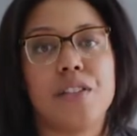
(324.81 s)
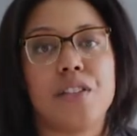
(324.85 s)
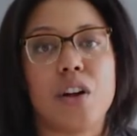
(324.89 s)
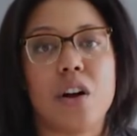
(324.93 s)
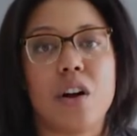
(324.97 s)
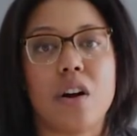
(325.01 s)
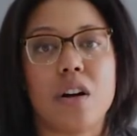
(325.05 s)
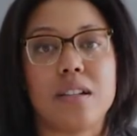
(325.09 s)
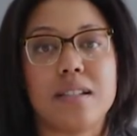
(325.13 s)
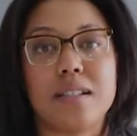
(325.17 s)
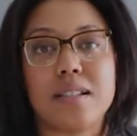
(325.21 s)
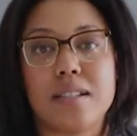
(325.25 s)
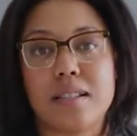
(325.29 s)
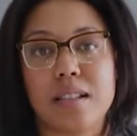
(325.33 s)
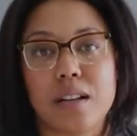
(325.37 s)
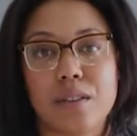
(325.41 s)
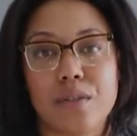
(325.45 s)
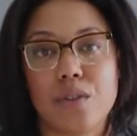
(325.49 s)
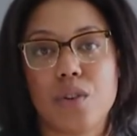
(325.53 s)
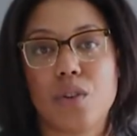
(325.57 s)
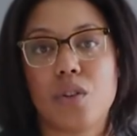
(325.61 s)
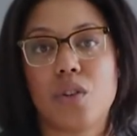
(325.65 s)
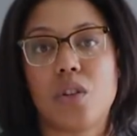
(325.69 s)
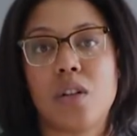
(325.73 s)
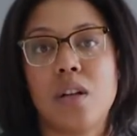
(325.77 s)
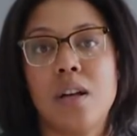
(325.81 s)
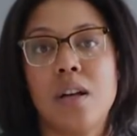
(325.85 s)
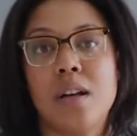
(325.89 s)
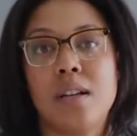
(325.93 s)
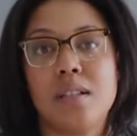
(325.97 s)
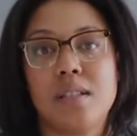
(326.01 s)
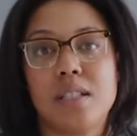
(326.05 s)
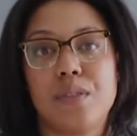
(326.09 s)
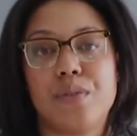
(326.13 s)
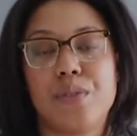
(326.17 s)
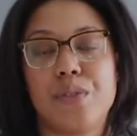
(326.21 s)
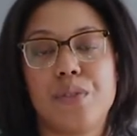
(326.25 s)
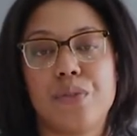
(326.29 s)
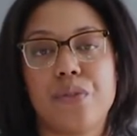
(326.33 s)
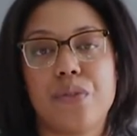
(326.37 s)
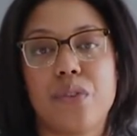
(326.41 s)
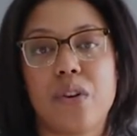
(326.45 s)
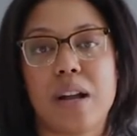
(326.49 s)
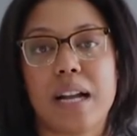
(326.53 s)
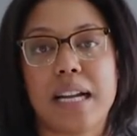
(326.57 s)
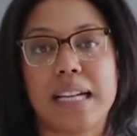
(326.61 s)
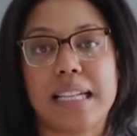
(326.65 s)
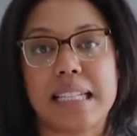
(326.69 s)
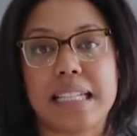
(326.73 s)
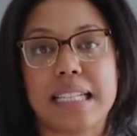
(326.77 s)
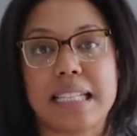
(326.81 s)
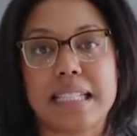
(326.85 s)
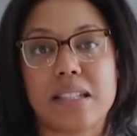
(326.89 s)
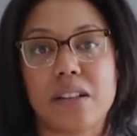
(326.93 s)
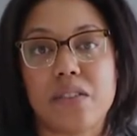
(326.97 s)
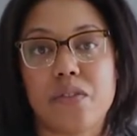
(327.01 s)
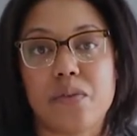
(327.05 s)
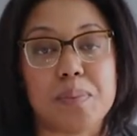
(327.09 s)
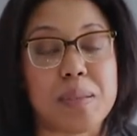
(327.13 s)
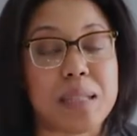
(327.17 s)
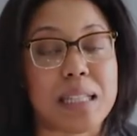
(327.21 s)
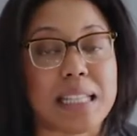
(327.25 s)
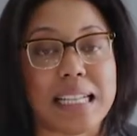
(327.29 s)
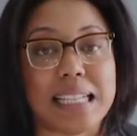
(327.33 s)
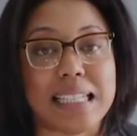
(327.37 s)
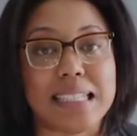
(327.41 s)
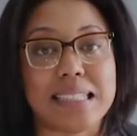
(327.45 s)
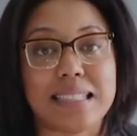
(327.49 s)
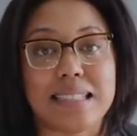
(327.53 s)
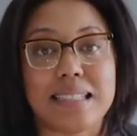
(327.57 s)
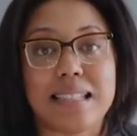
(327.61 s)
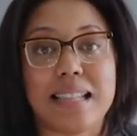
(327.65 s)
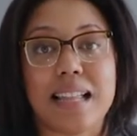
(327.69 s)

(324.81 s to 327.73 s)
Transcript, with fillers: There are several different varieties of plants